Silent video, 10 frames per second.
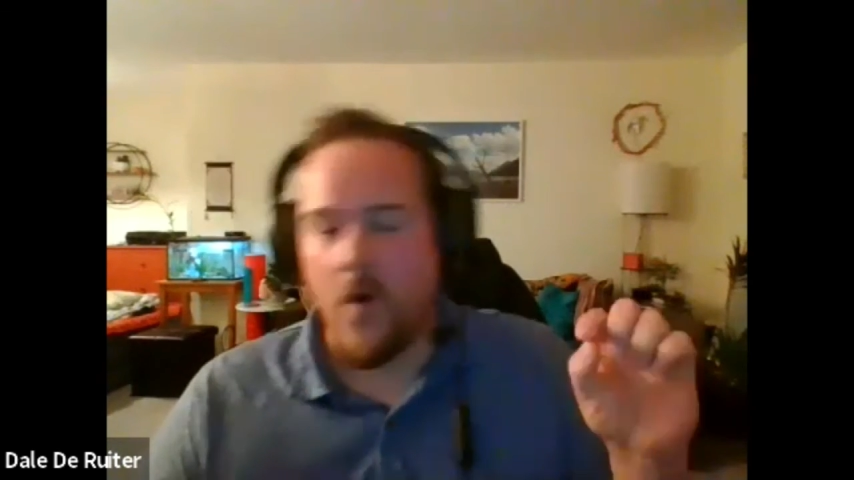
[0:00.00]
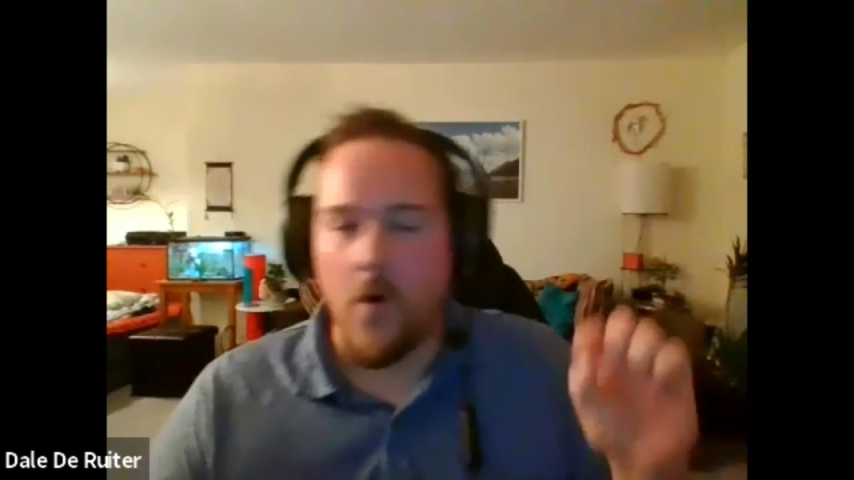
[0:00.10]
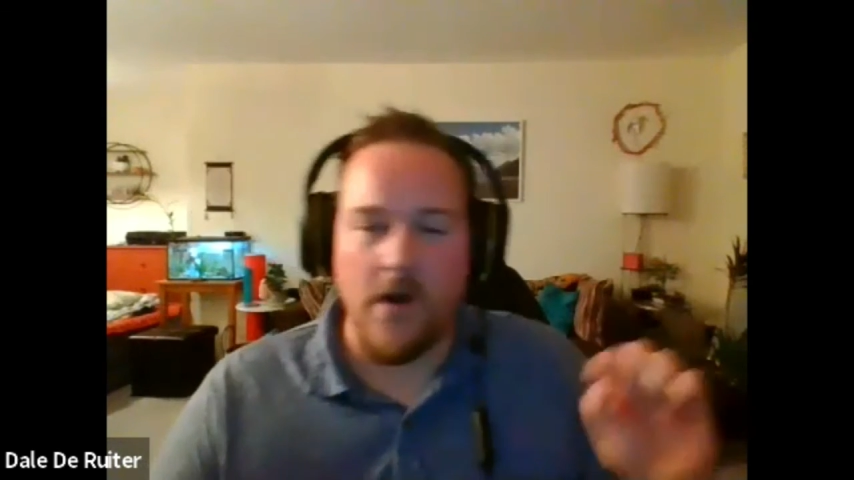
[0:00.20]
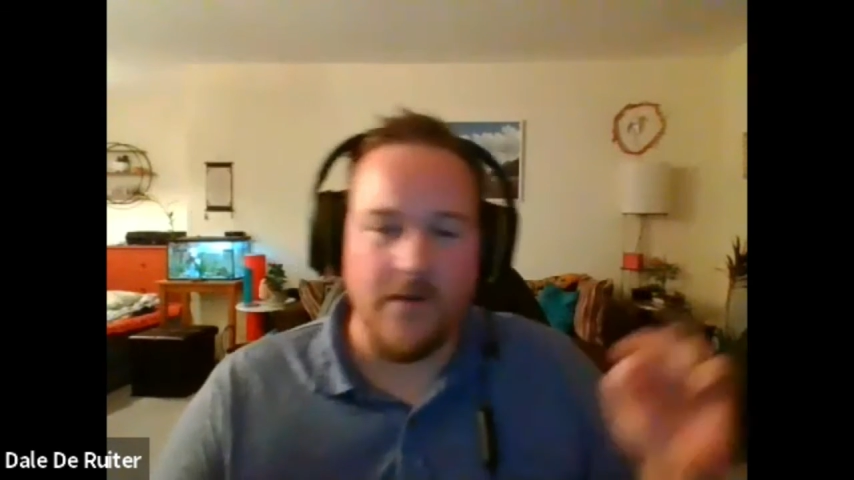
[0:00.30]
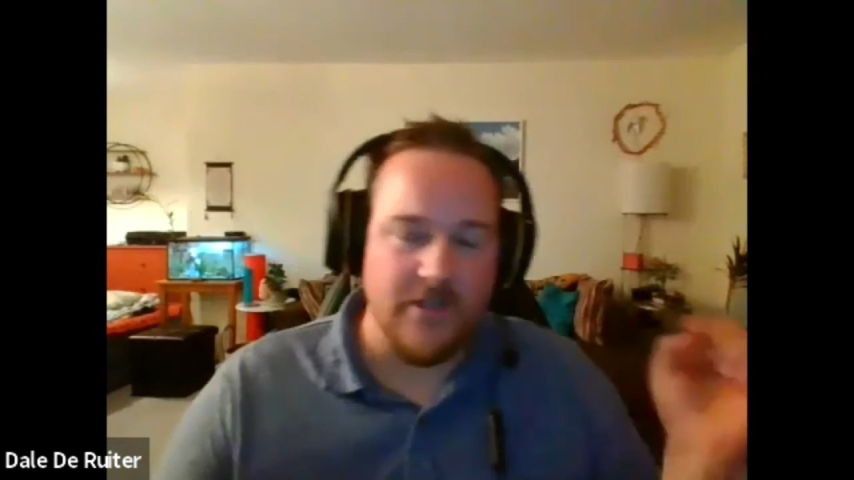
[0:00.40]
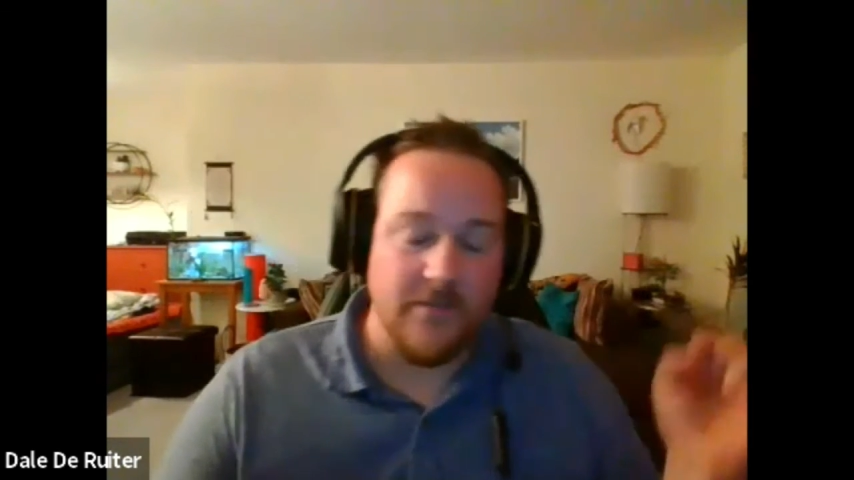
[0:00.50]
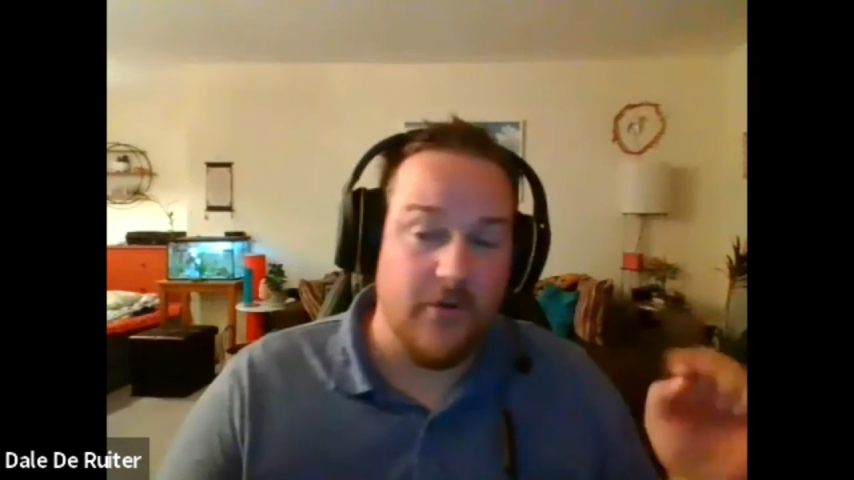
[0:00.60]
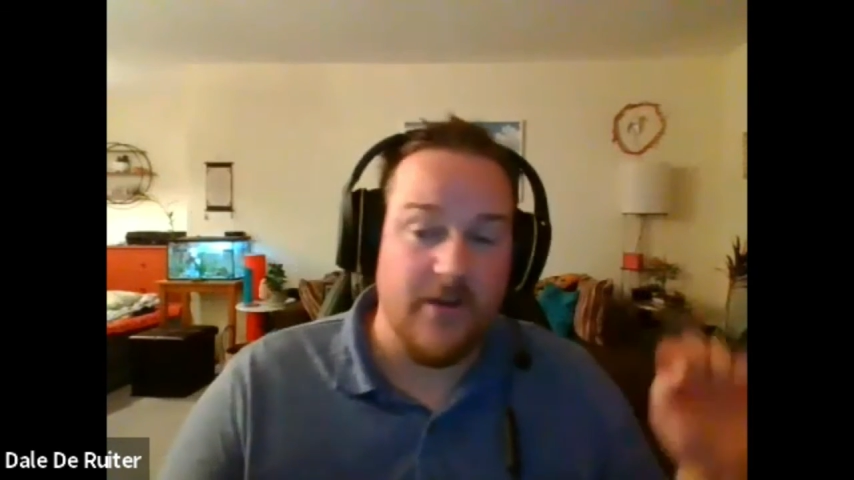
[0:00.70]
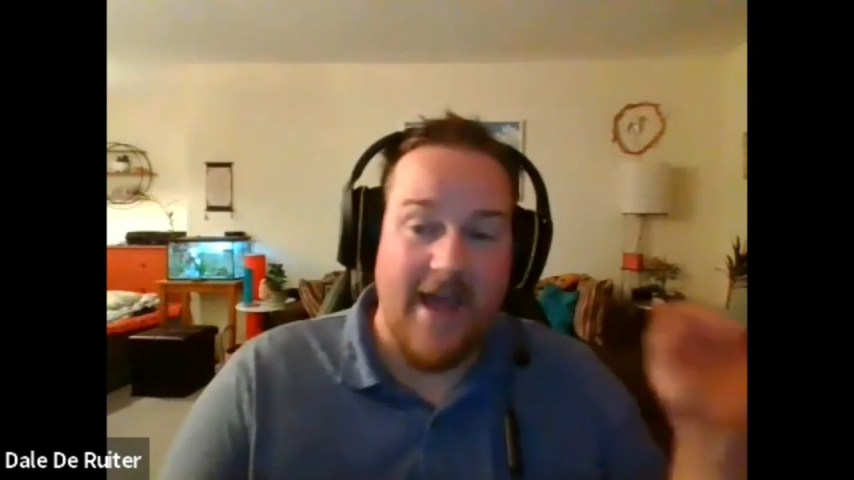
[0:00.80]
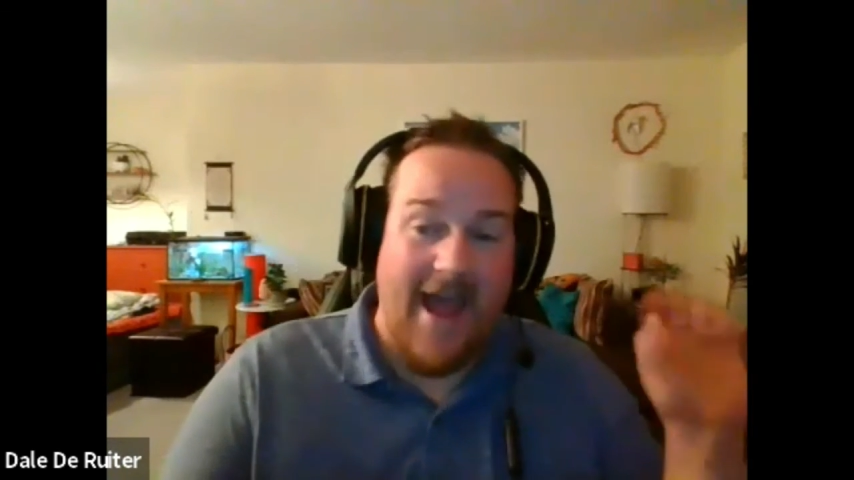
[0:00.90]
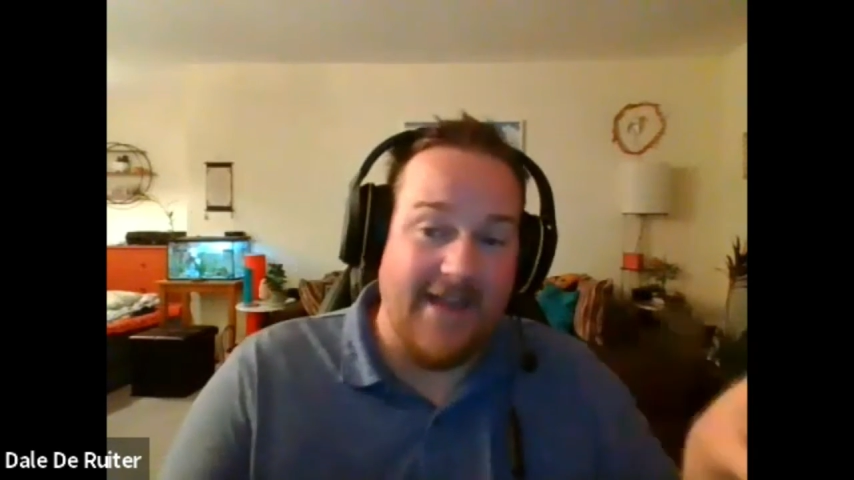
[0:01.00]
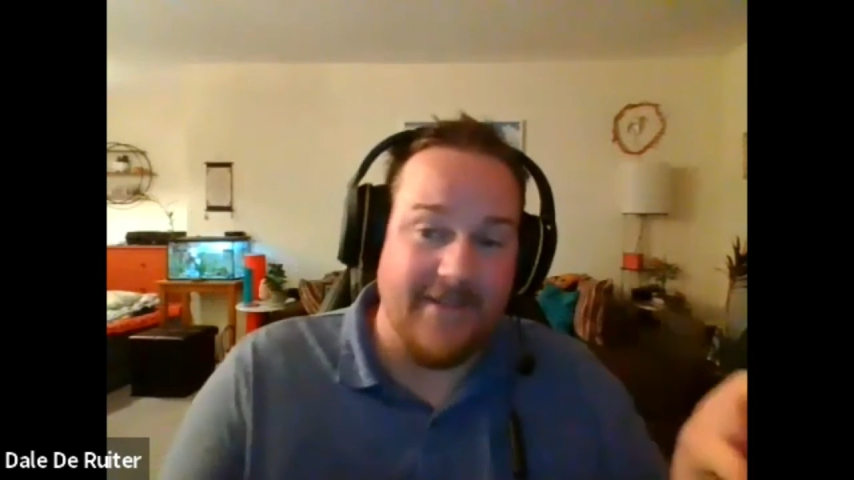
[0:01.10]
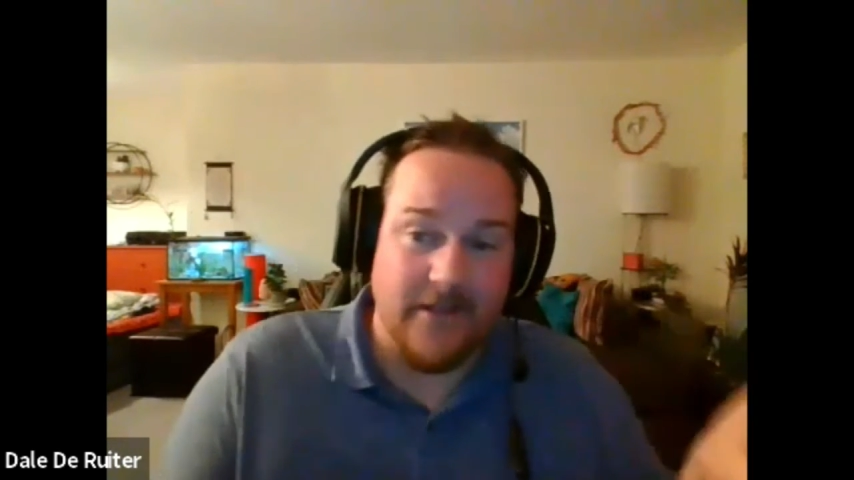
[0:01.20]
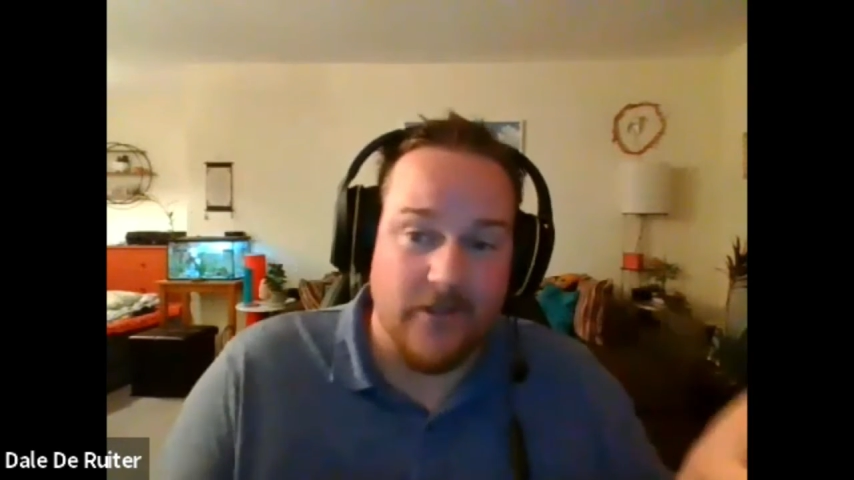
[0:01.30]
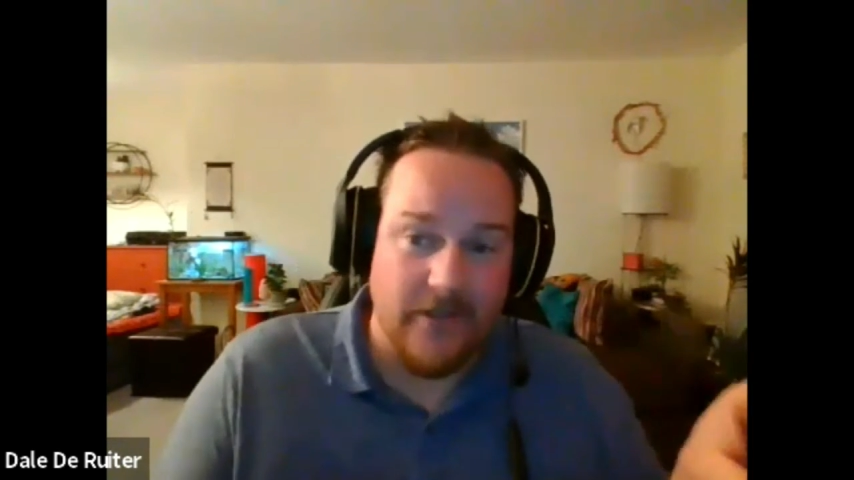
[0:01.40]
or I'll just
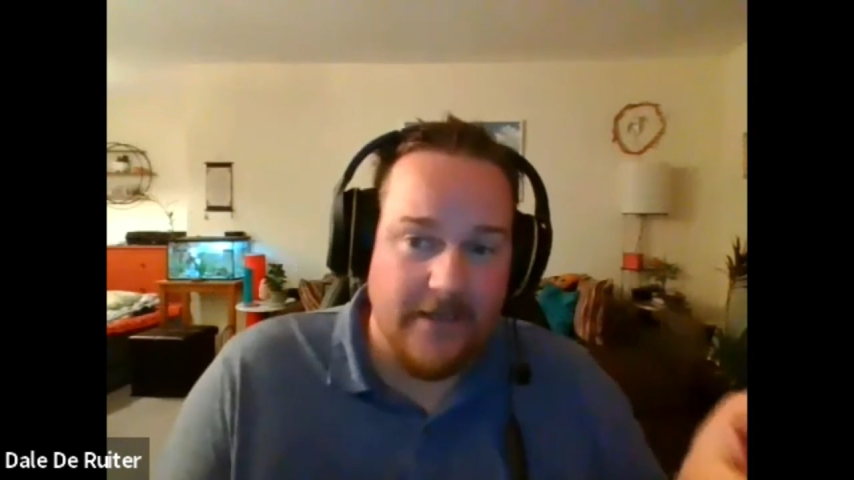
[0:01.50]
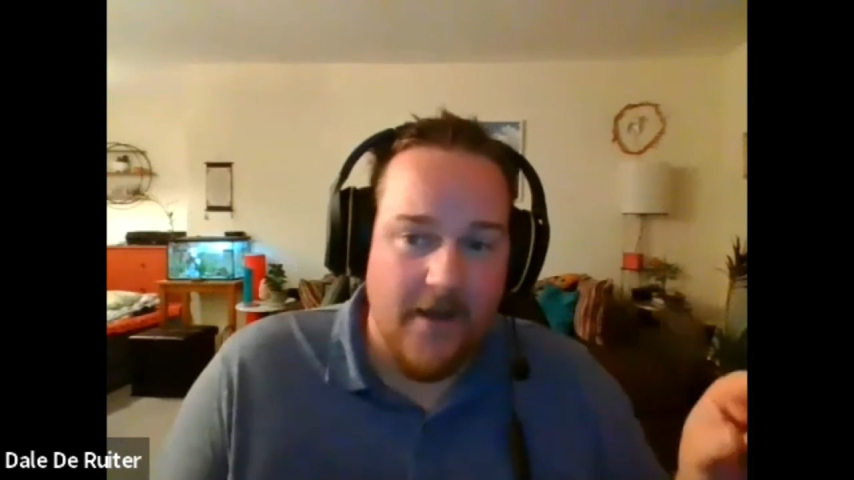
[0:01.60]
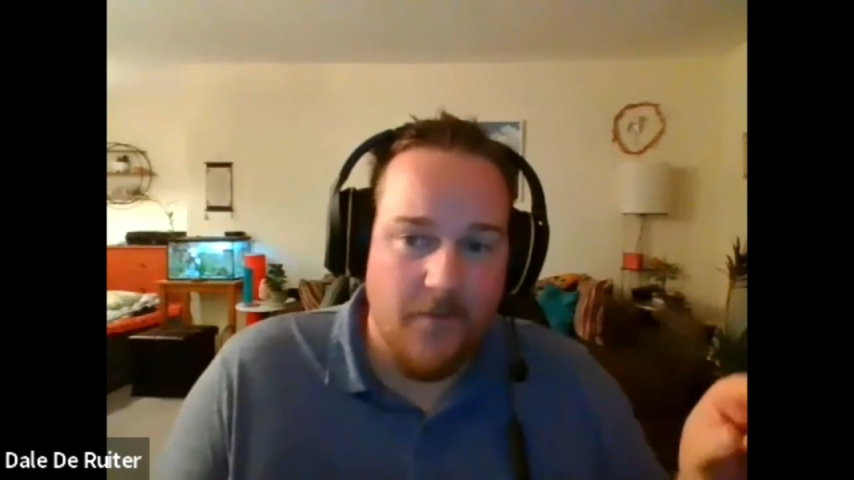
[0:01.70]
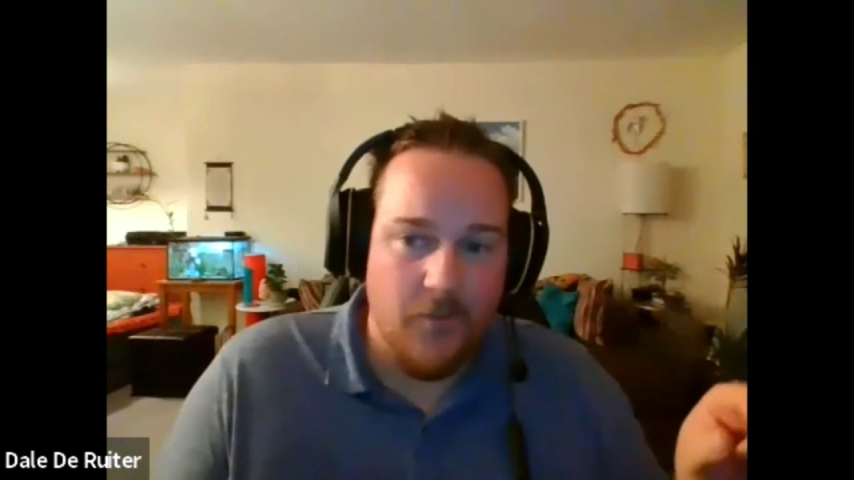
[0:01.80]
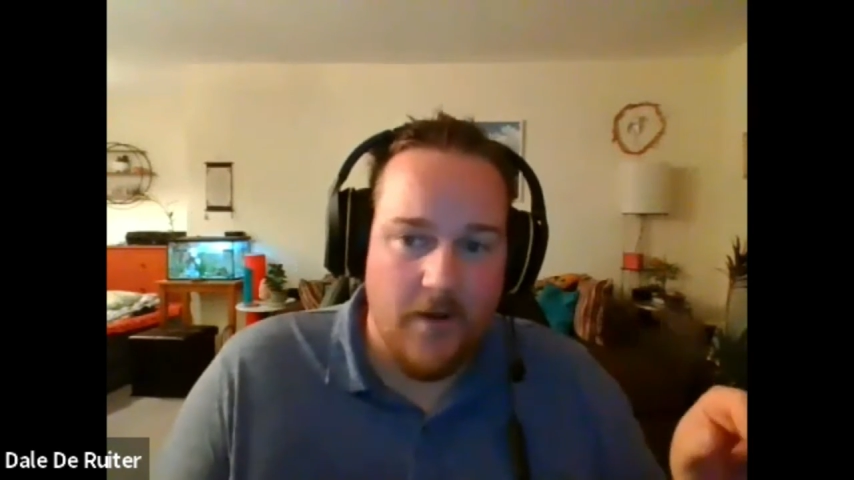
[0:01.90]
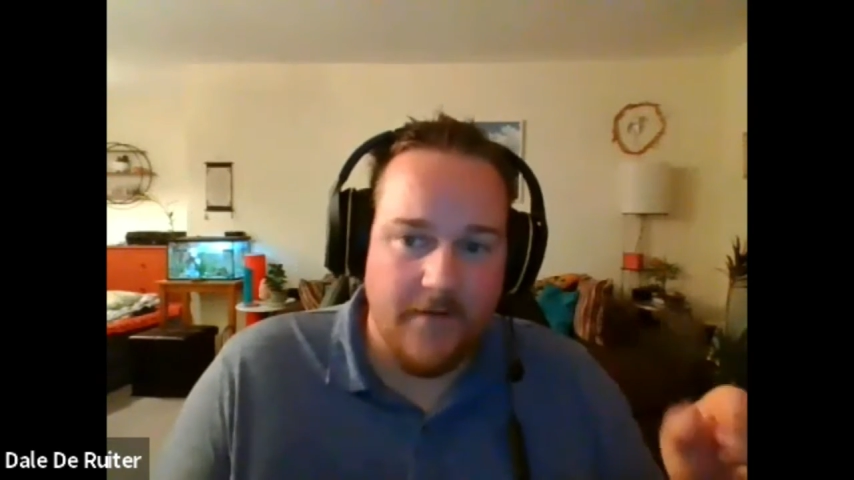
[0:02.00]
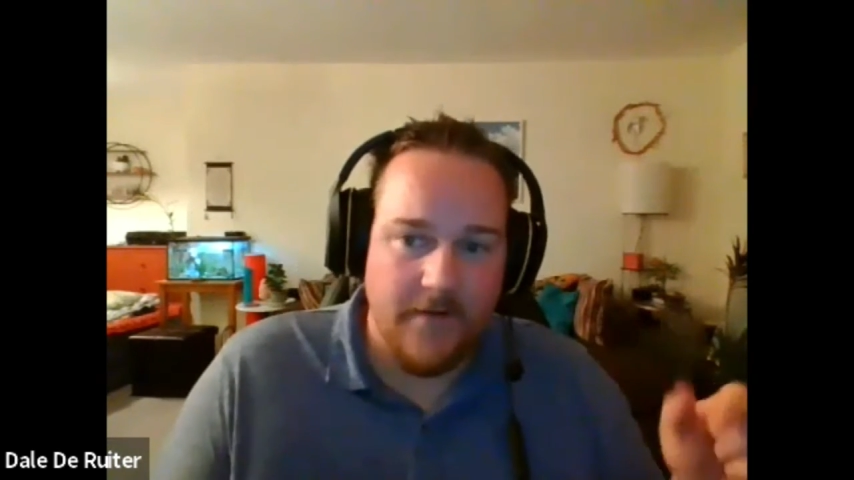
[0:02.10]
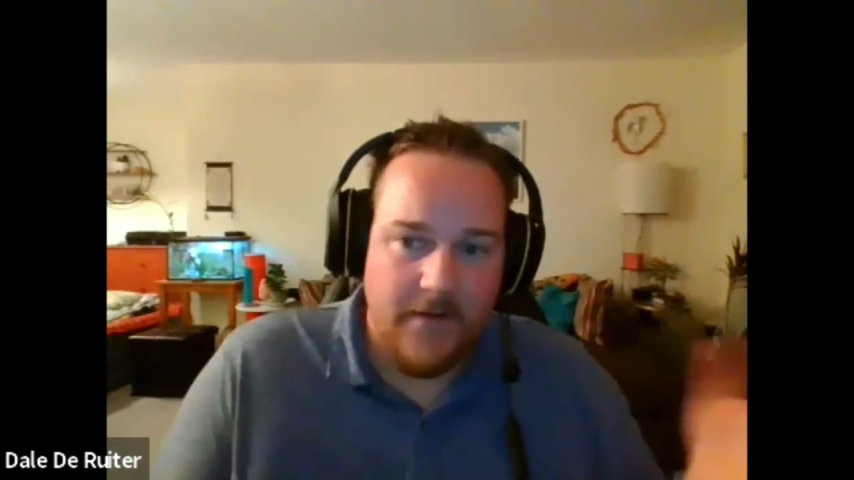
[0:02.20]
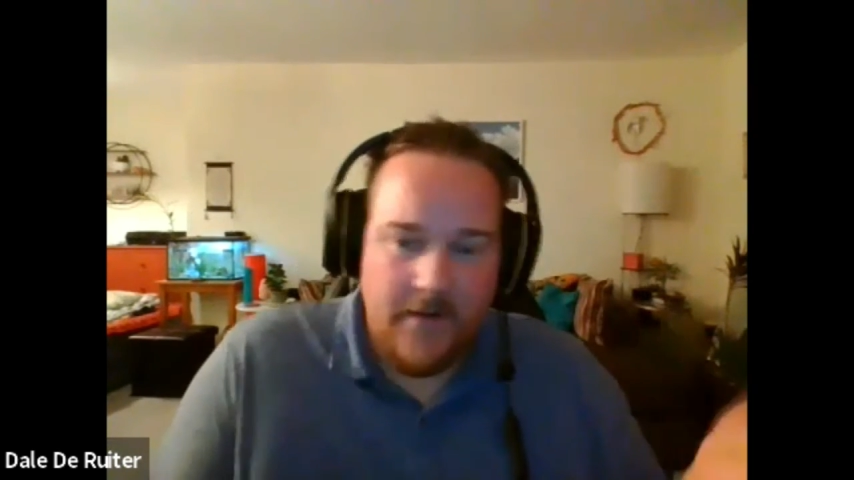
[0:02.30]
add the cleaned up one.